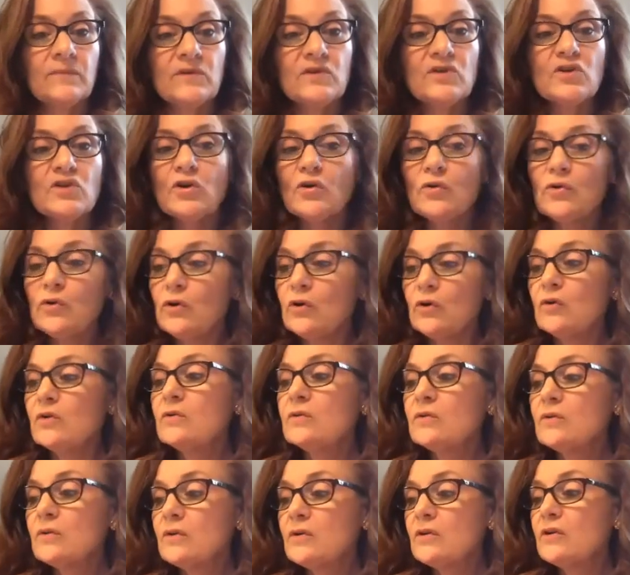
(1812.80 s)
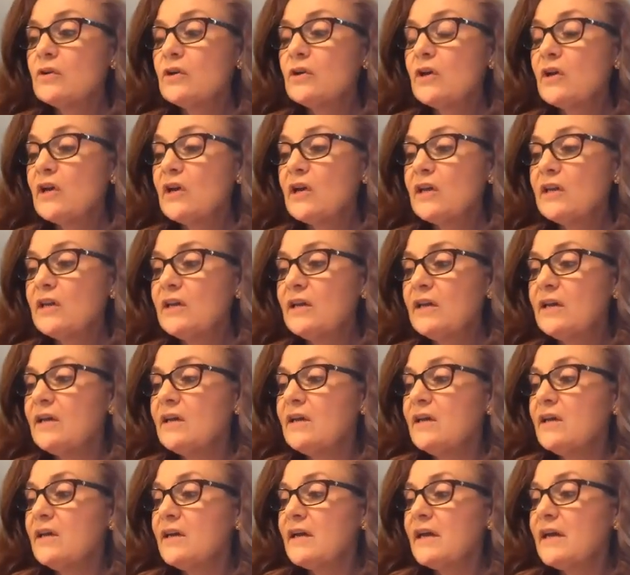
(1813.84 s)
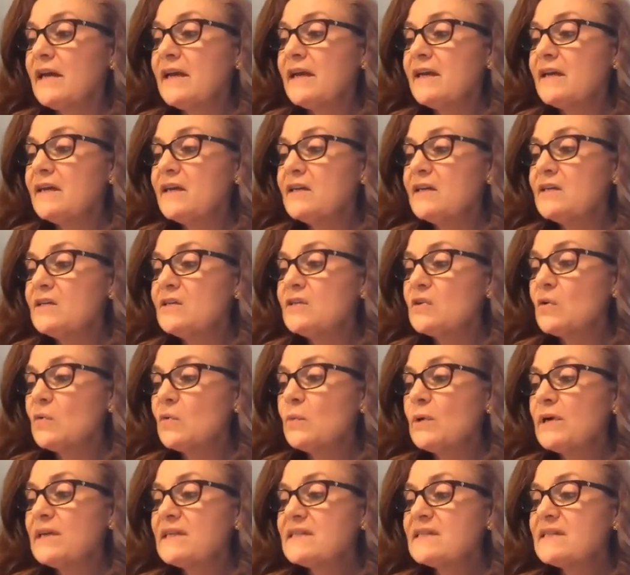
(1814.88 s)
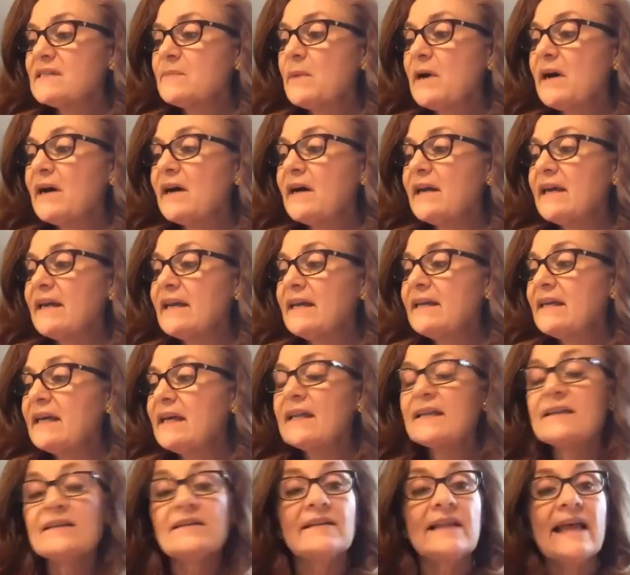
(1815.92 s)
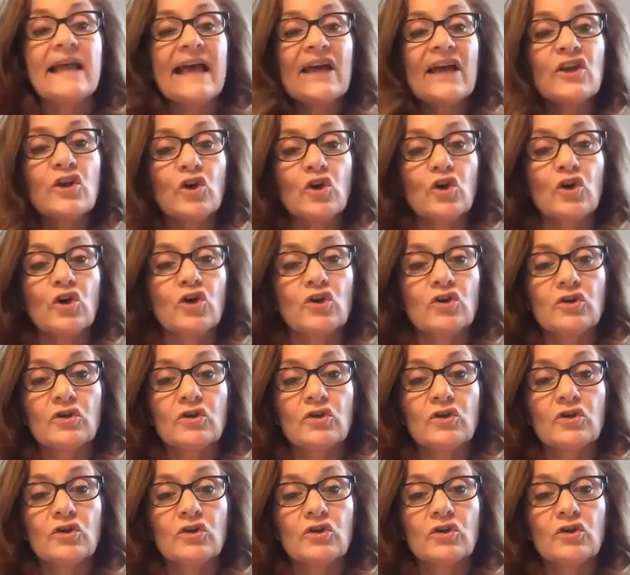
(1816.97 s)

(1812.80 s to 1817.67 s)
Turtle. Good. And what's my letter?